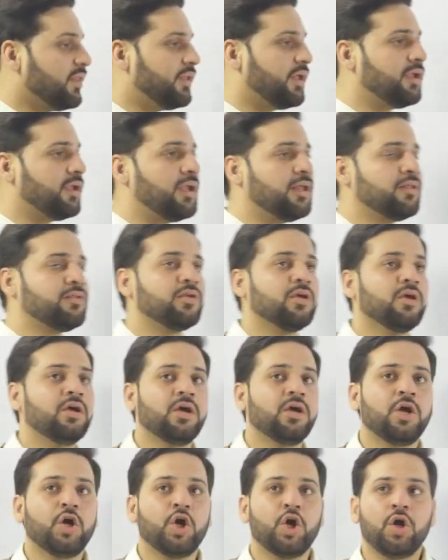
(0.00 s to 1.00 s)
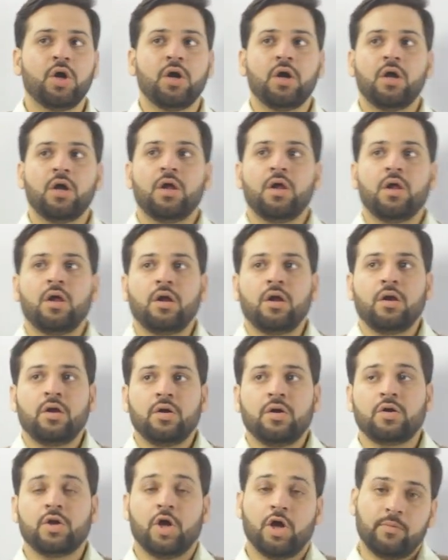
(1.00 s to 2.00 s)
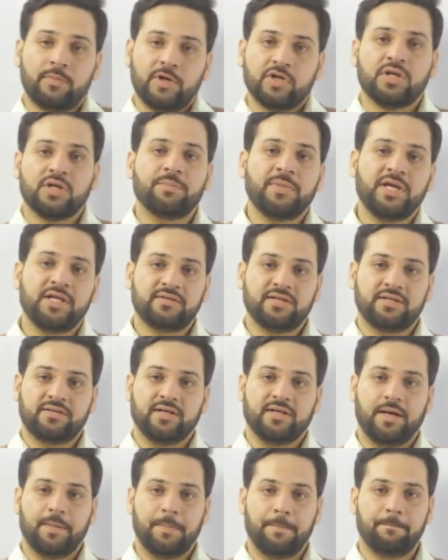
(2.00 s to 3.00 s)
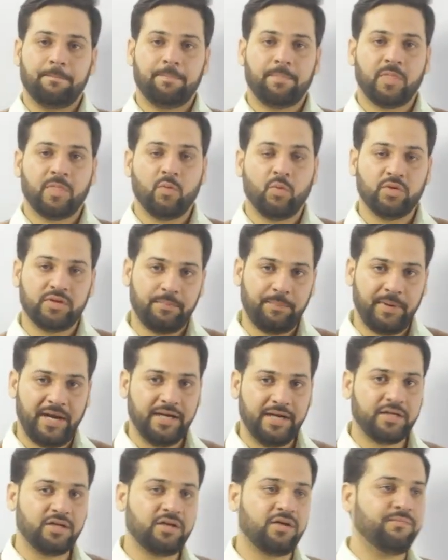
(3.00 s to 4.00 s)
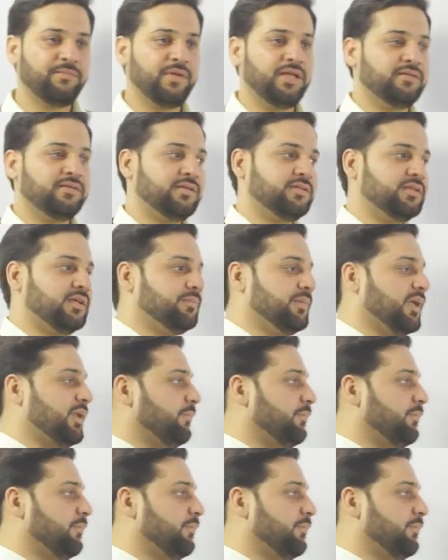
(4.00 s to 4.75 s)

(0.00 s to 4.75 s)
Then let's talk about the mains exam. What's the pattern of mains exam?